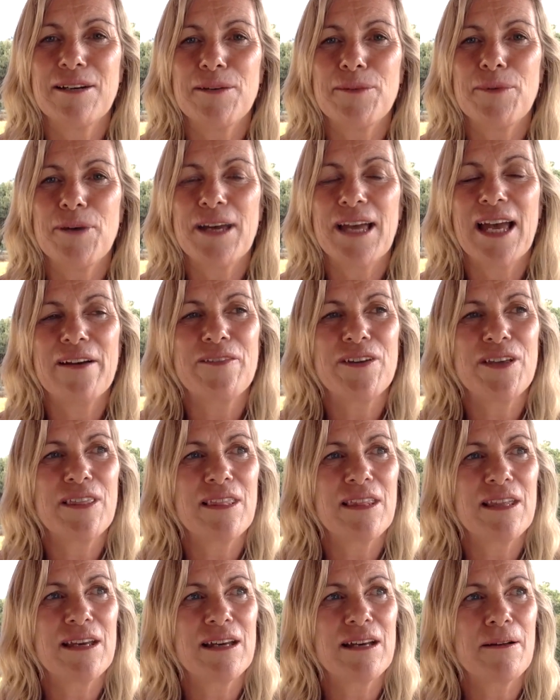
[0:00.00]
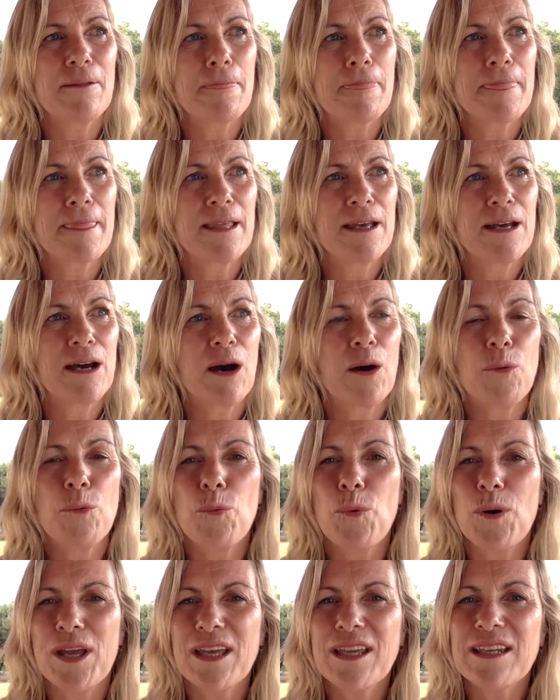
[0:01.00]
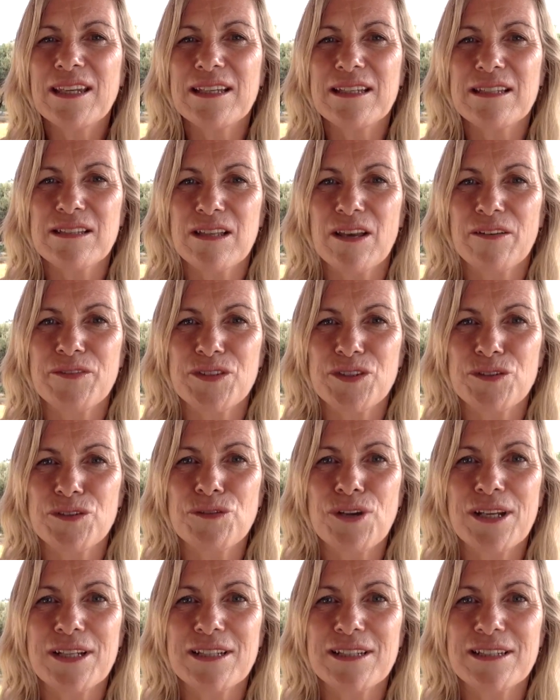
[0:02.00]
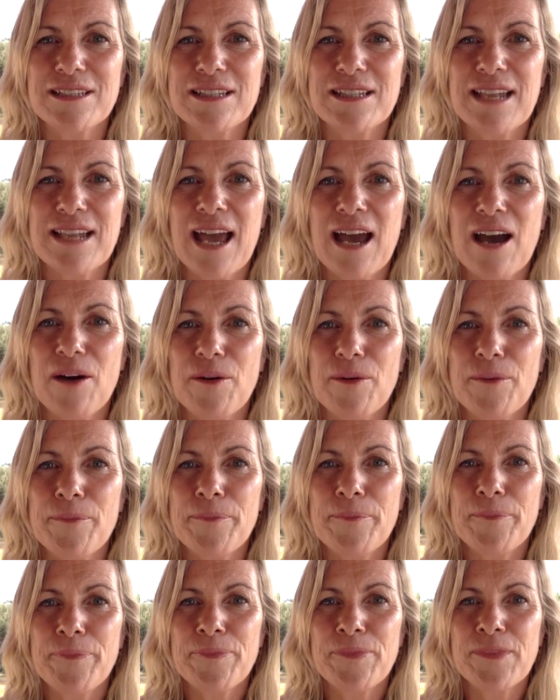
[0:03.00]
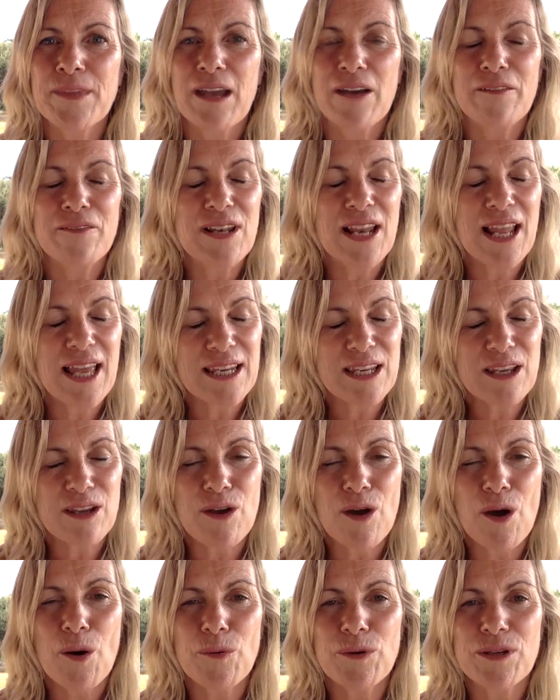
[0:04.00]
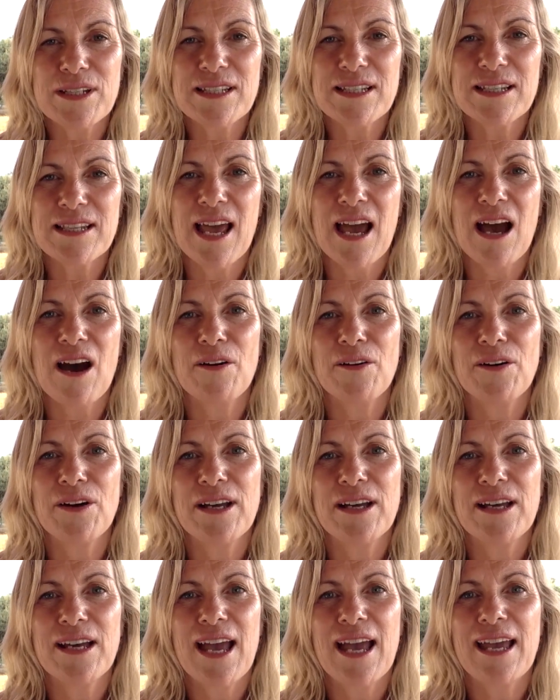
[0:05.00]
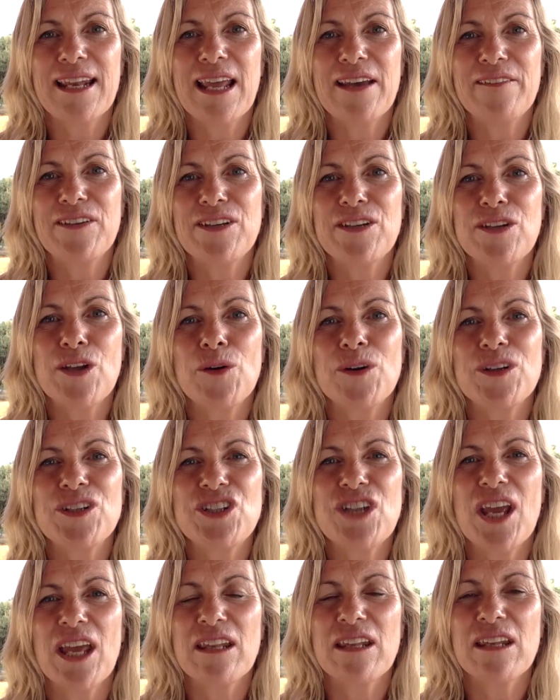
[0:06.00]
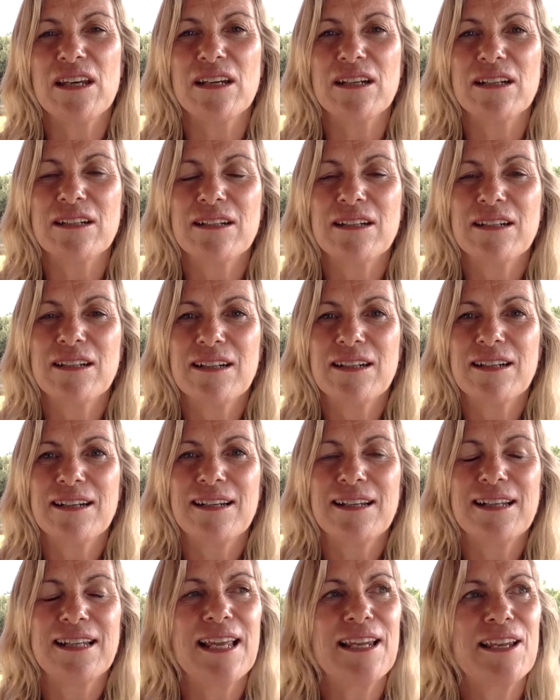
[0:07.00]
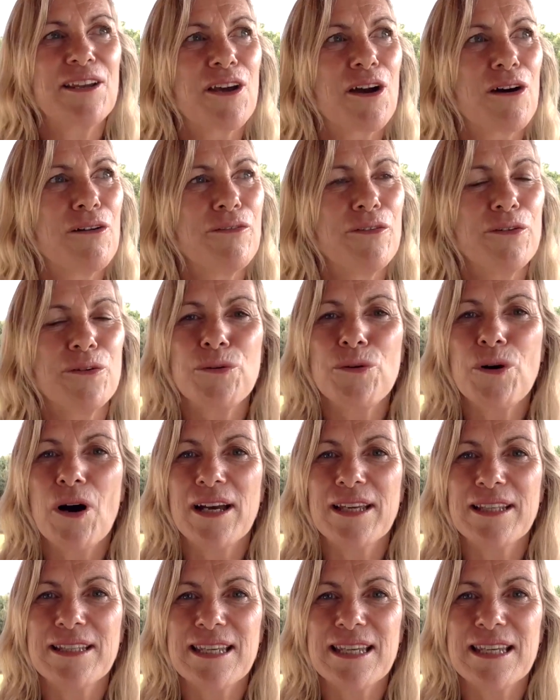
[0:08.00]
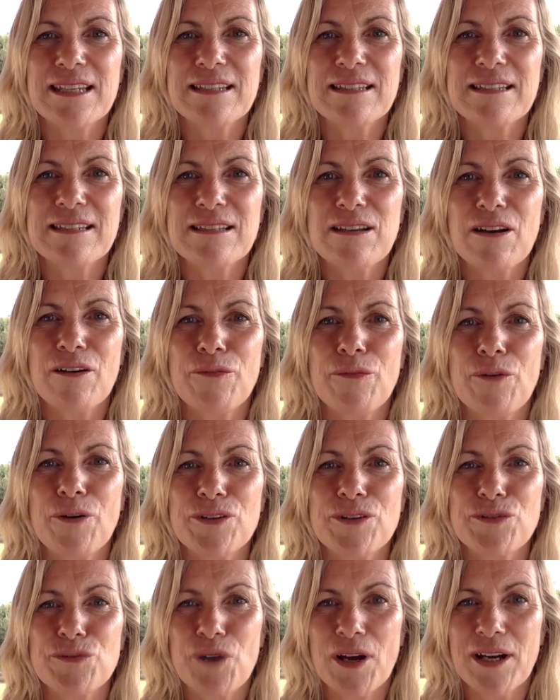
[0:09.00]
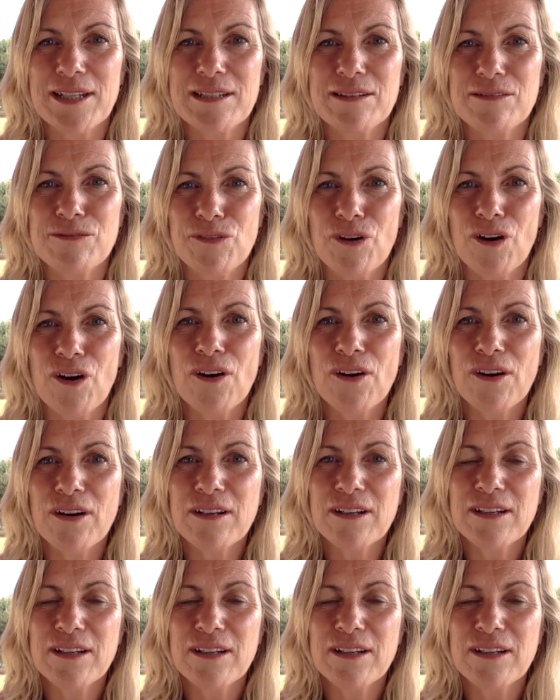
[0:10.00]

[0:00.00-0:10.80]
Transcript: by having the awareness of surrender to now, of letting go into now, and having no agenda, letting go of all ideas of what's right and wrong,